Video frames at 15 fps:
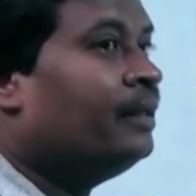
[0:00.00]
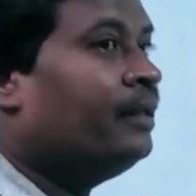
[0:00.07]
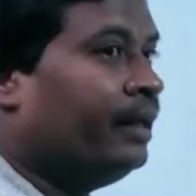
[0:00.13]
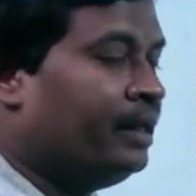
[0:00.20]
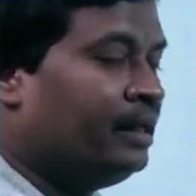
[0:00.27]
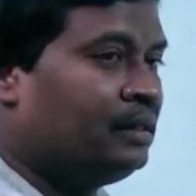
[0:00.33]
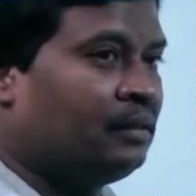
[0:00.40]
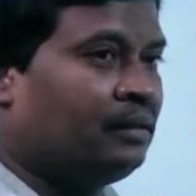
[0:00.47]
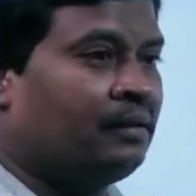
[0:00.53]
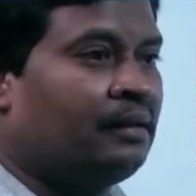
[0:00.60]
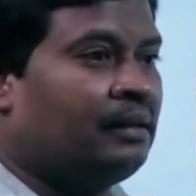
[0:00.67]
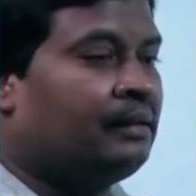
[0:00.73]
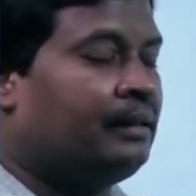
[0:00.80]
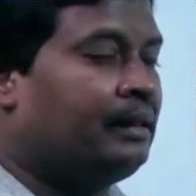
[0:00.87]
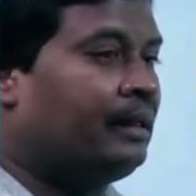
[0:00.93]
It is
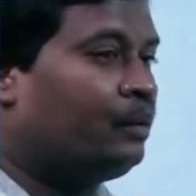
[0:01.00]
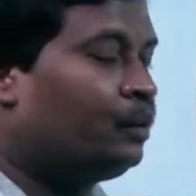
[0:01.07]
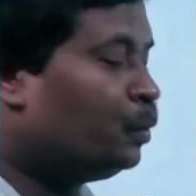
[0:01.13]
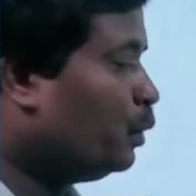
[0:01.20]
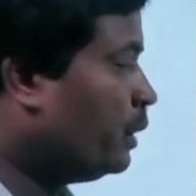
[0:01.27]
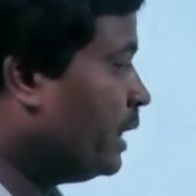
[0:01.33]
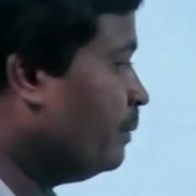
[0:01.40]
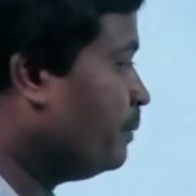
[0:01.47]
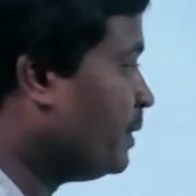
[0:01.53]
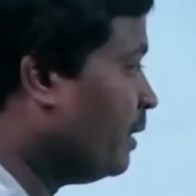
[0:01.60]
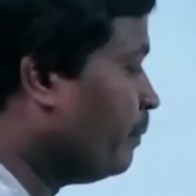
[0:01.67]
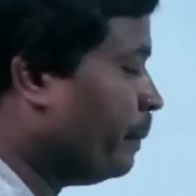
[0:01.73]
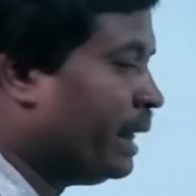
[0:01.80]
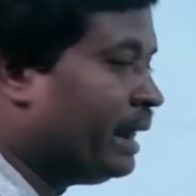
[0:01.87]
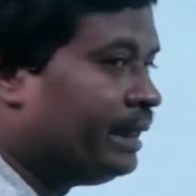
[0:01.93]
there are two types
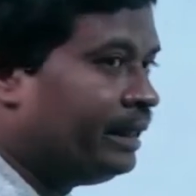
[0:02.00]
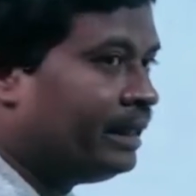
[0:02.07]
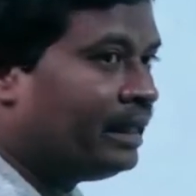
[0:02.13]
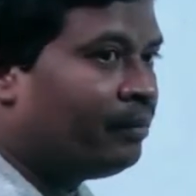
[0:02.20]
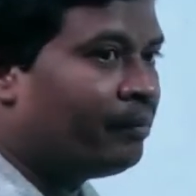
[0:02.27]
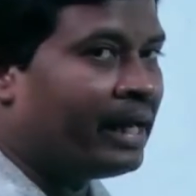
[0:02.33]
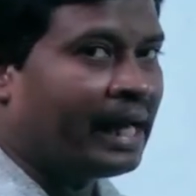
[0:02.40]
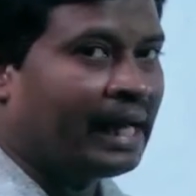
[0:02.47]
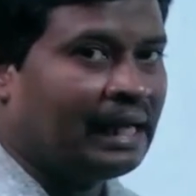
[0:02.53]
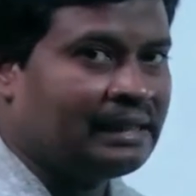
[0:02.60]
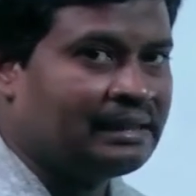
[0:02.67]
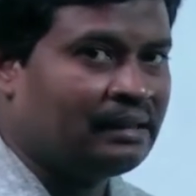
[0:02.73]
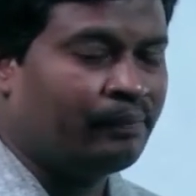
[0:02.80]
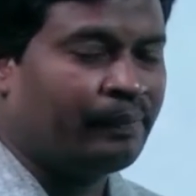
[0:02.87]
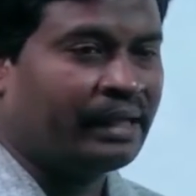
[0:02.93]
of parenchyma:
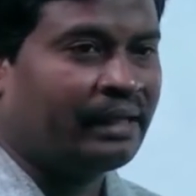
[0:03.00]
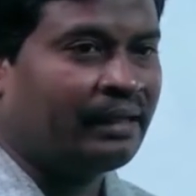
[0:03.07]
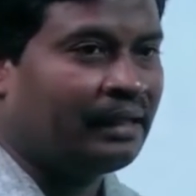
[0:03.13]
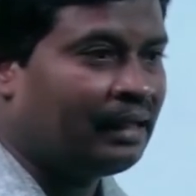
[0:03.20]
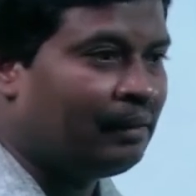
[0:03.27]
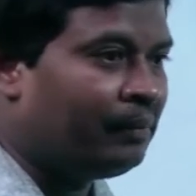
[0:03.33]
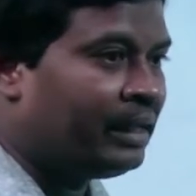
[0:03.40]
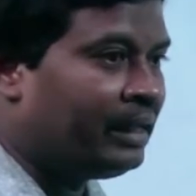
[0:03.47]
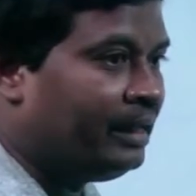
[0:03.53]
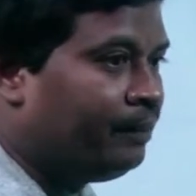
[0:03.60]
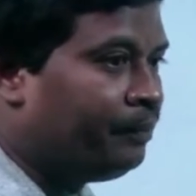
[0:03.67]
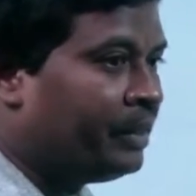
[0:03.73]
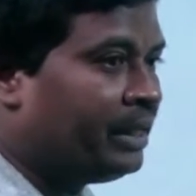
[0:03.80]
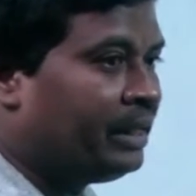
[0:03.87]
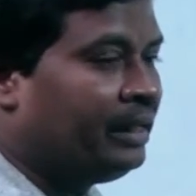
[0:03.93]
axial parenchyma, ray
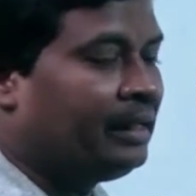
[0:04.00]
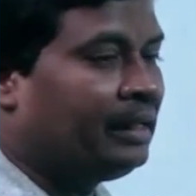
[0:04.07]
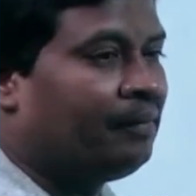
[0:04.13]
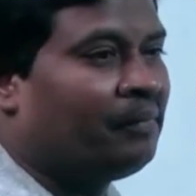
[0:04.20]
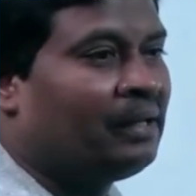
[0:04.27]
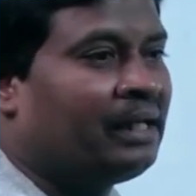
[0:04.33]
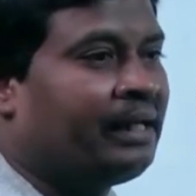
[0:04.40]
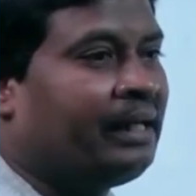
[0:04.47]
parenchyma.